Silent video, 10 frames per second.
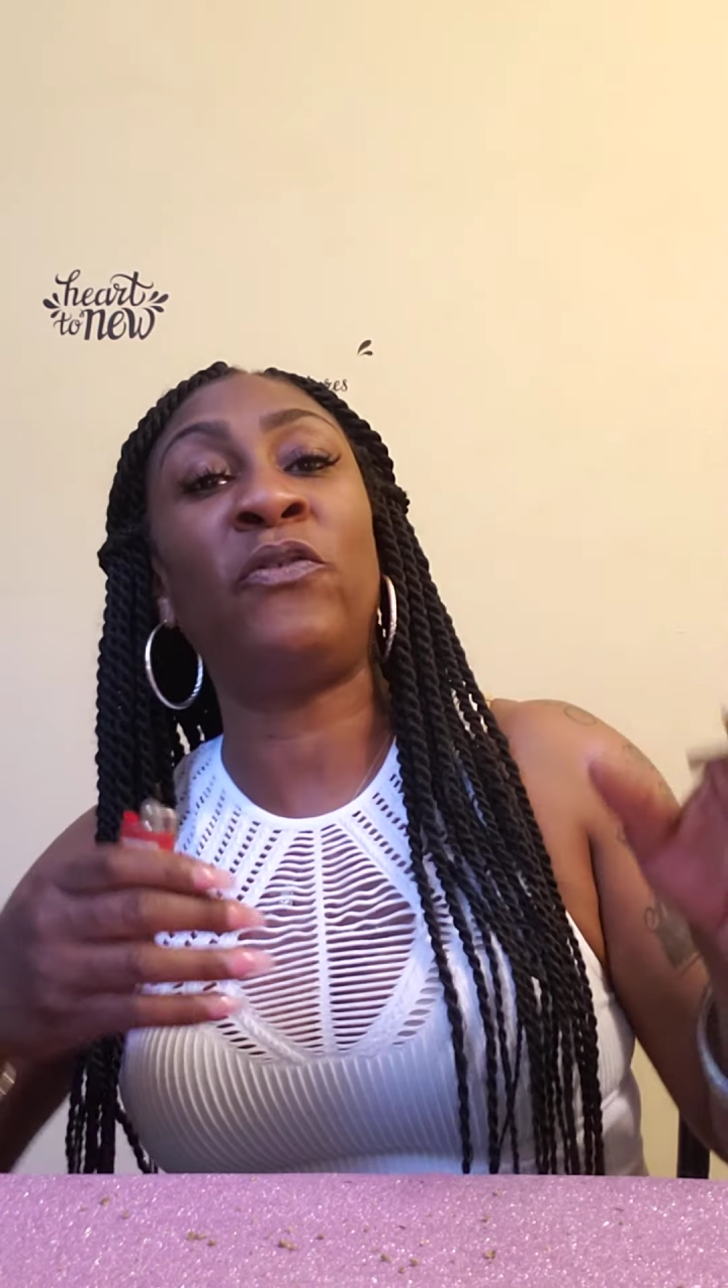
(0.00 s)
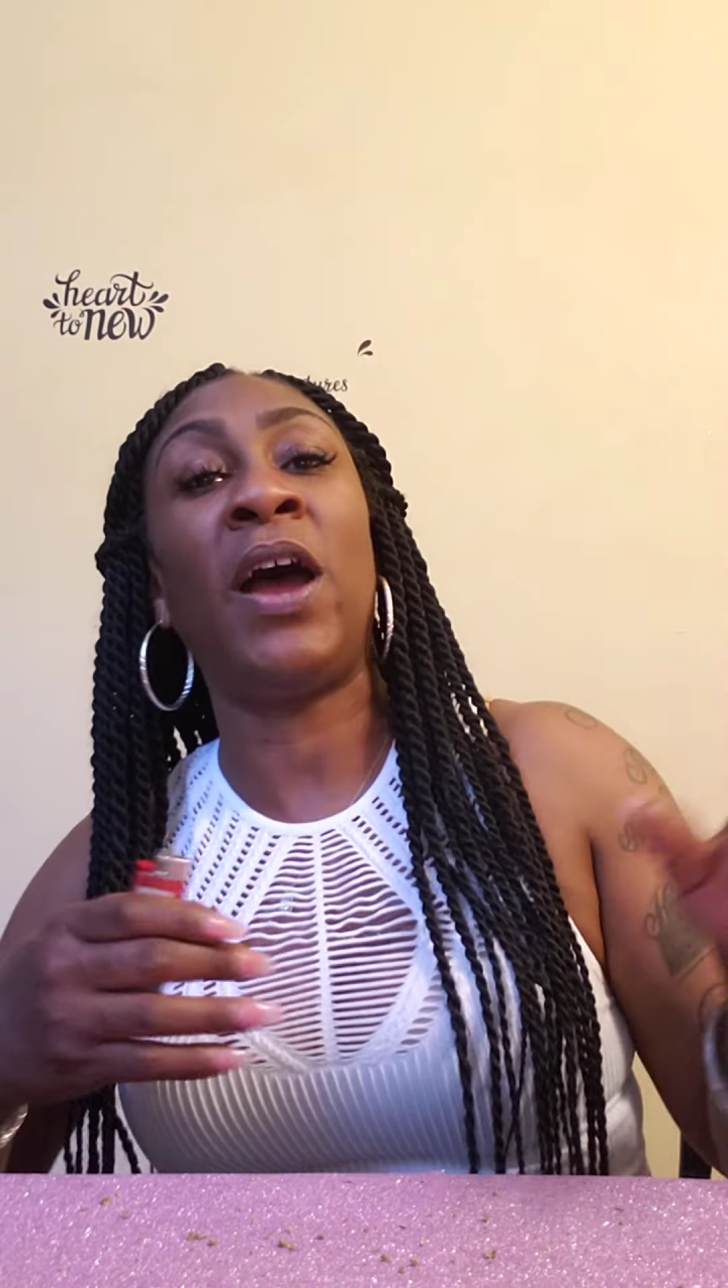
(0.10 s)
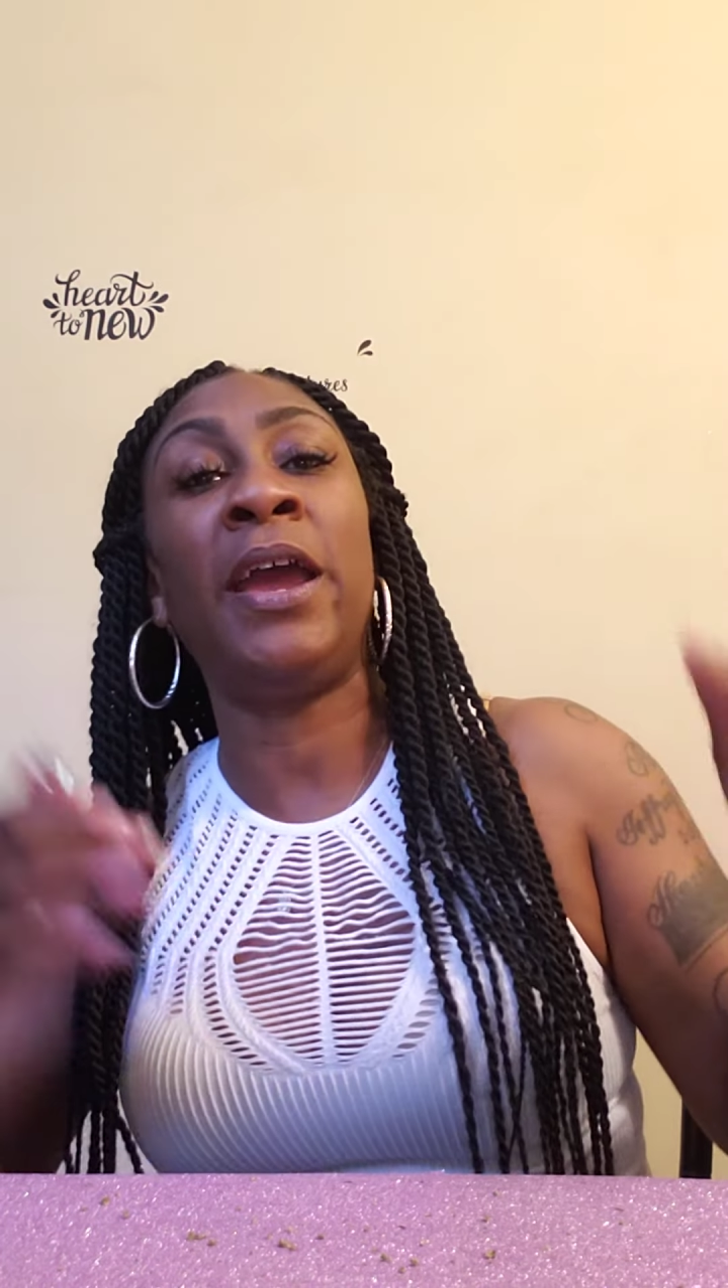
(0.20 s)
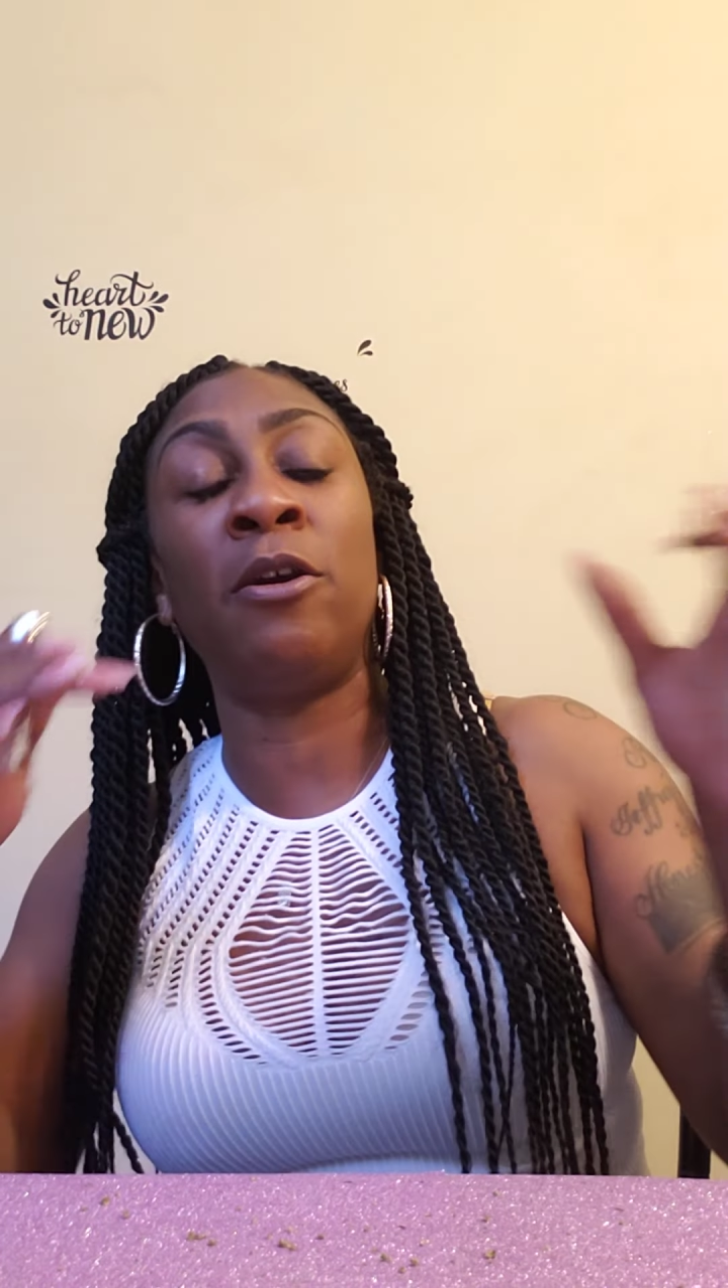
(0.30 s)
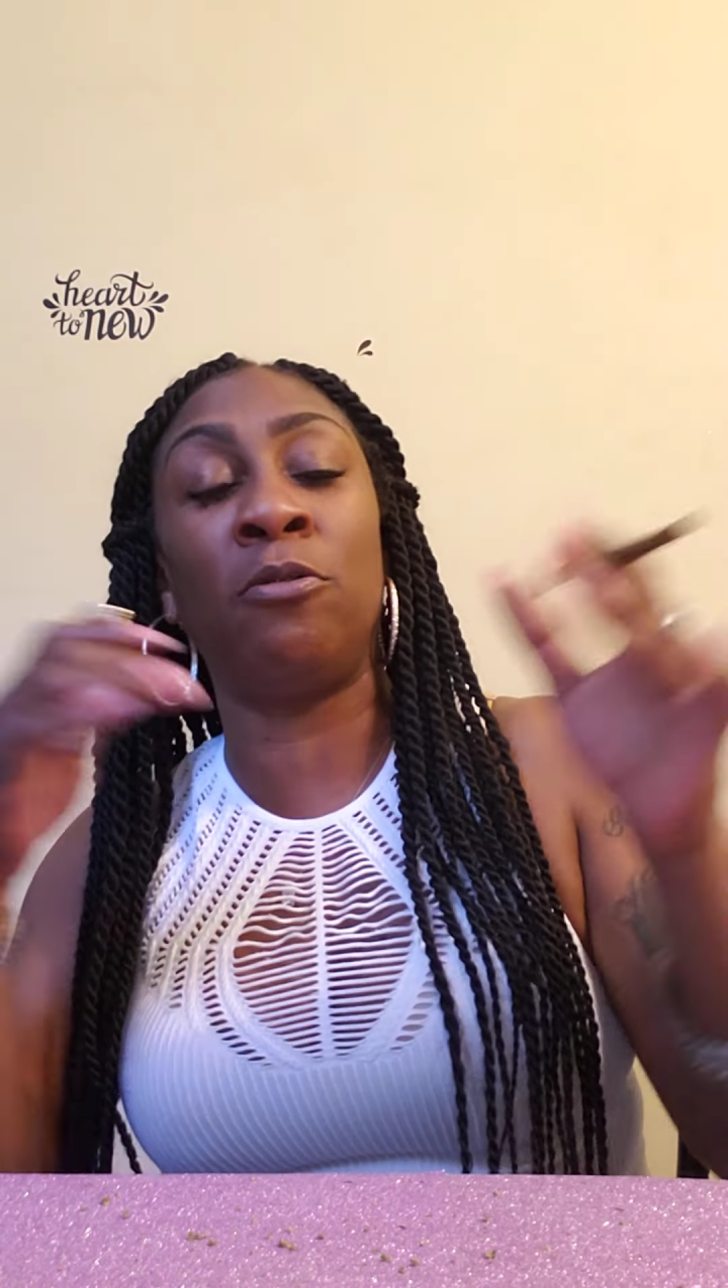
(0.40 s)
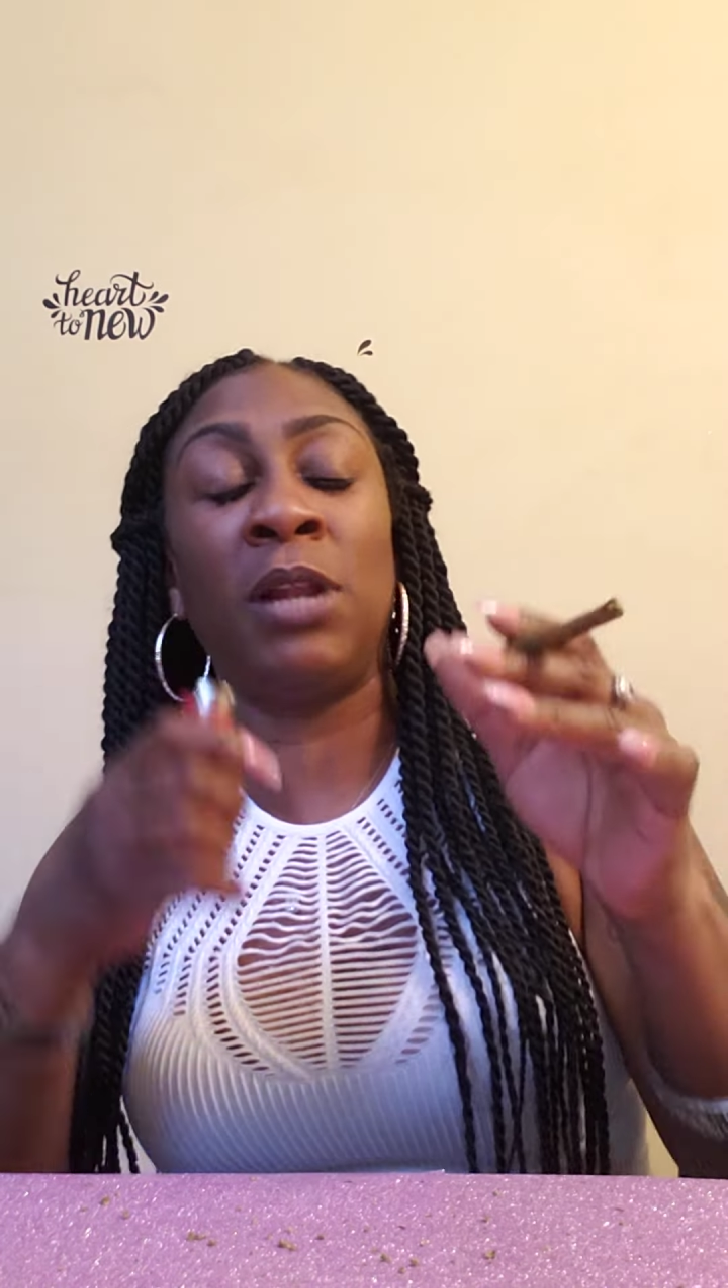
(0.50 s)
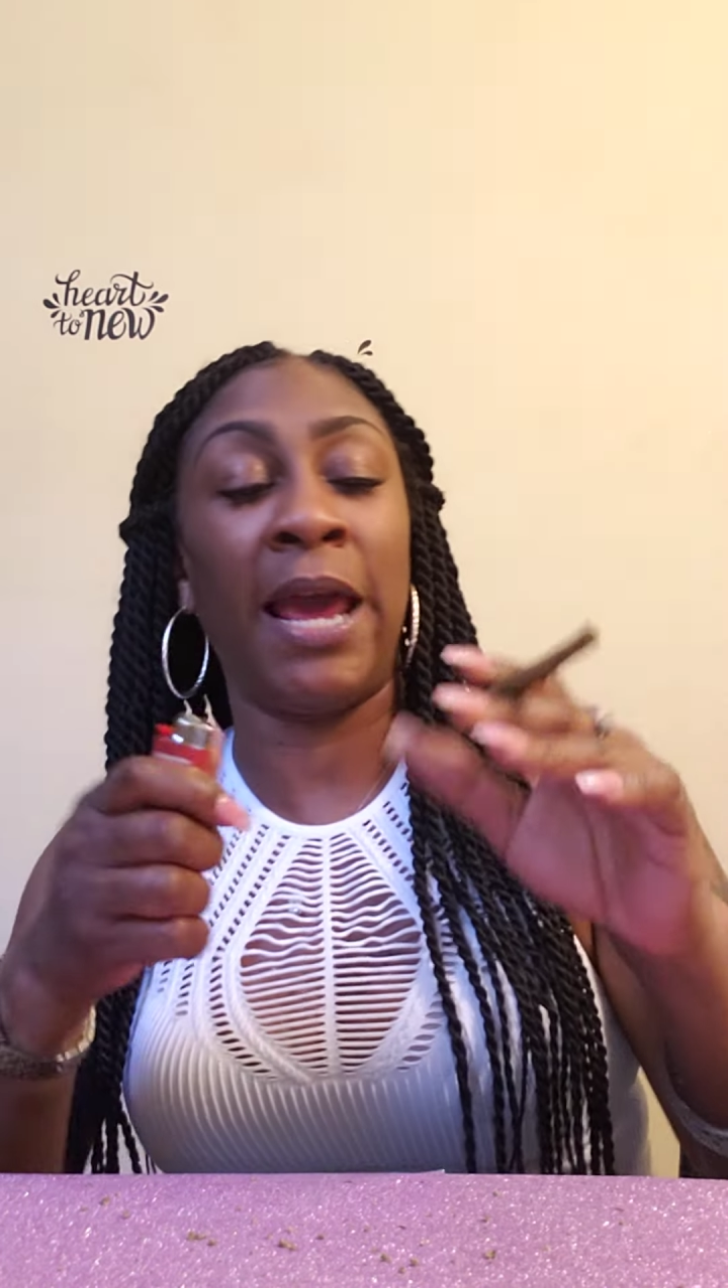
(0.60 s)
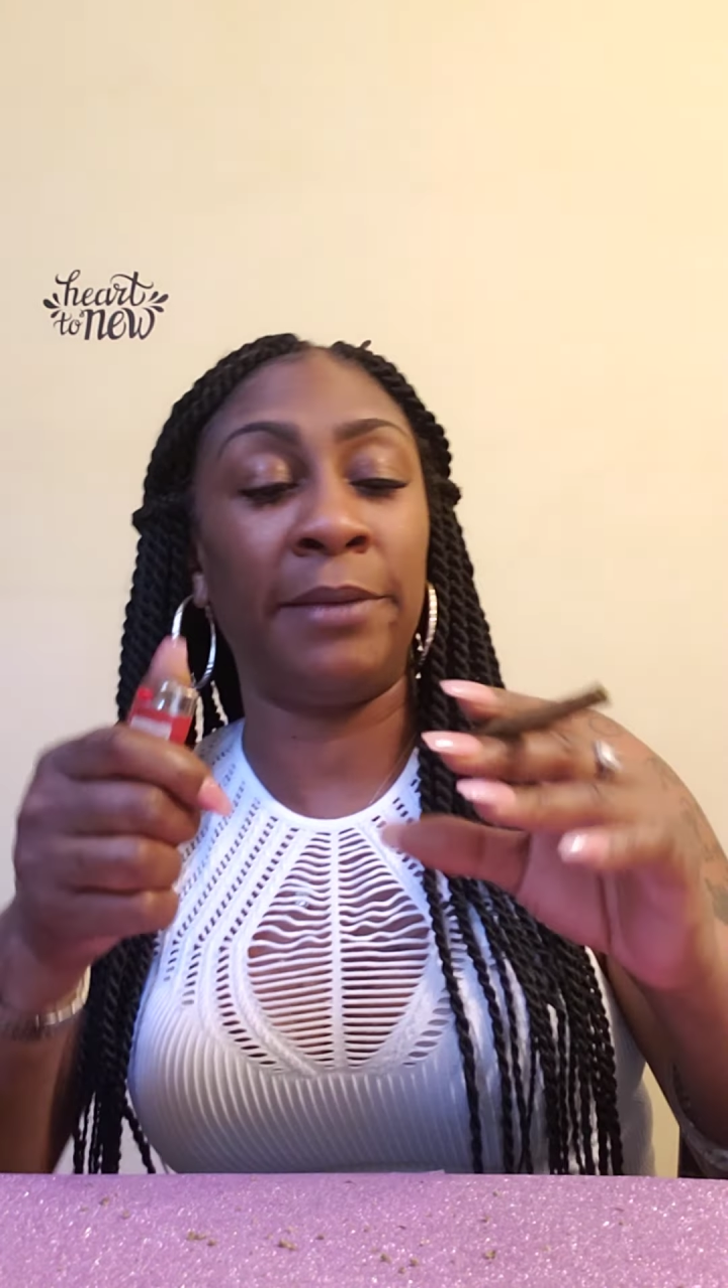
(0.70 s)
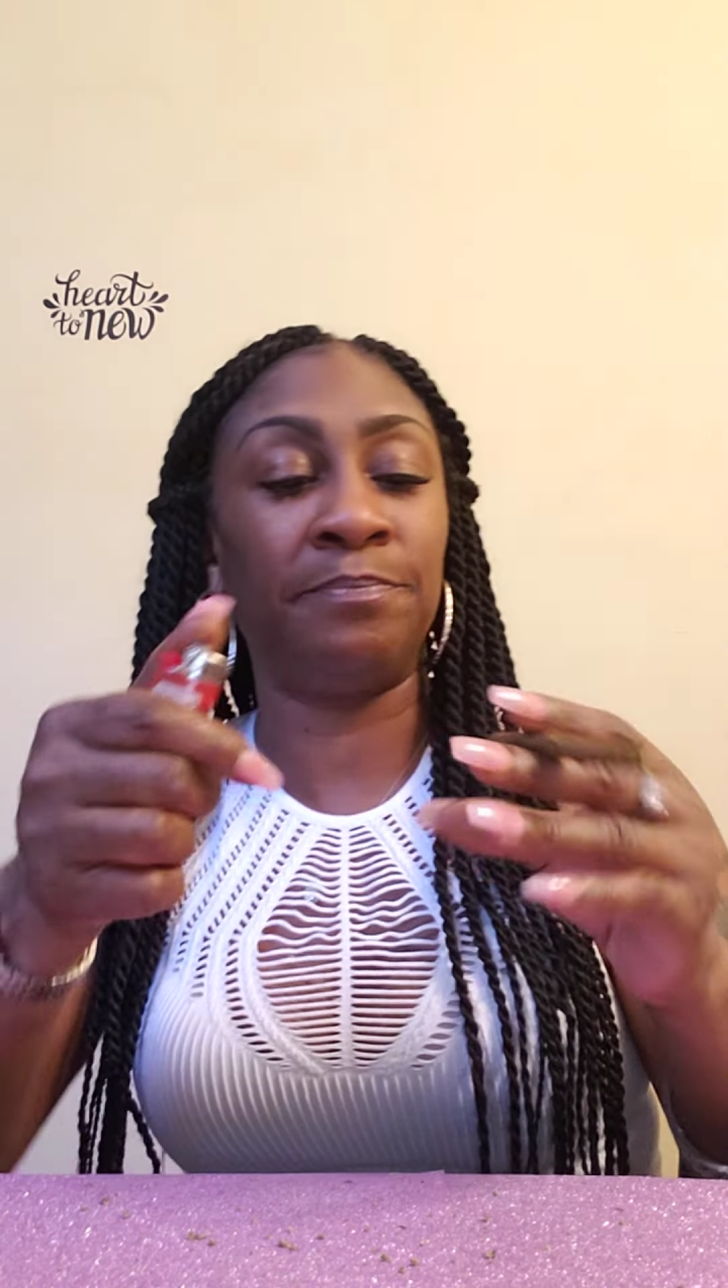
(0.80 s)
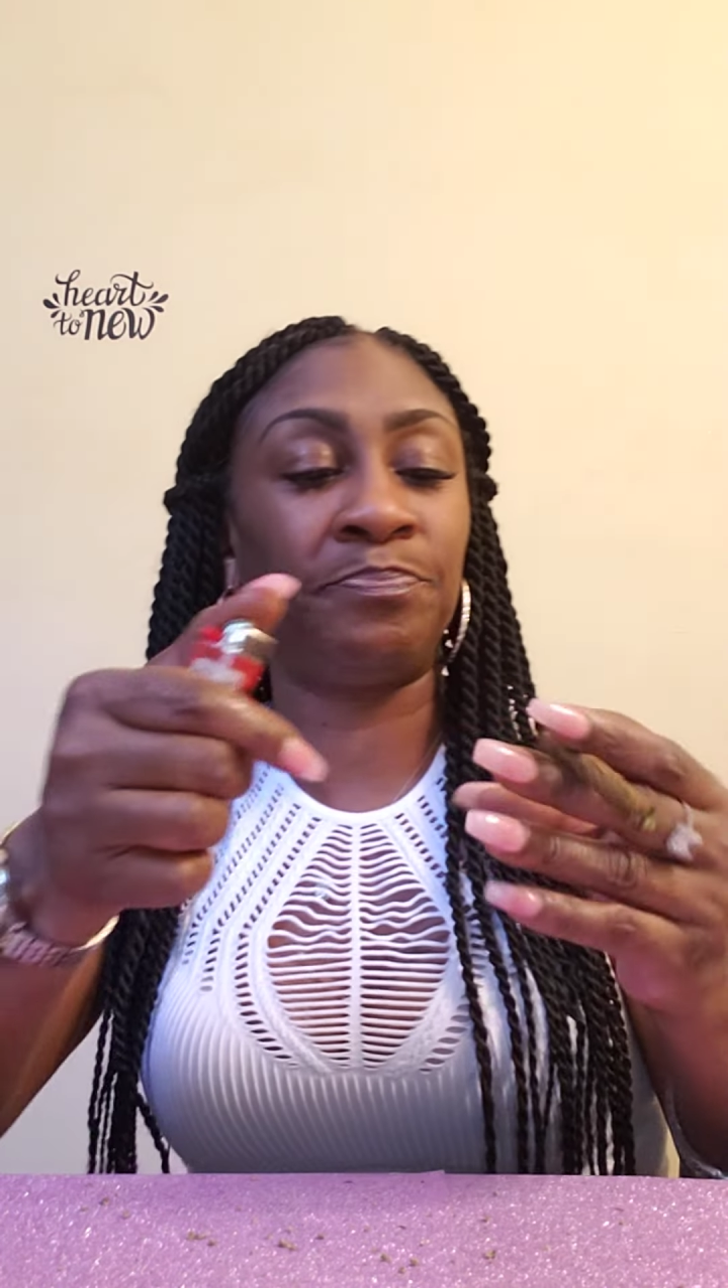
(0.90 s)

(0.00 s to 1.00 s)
fire. It will light.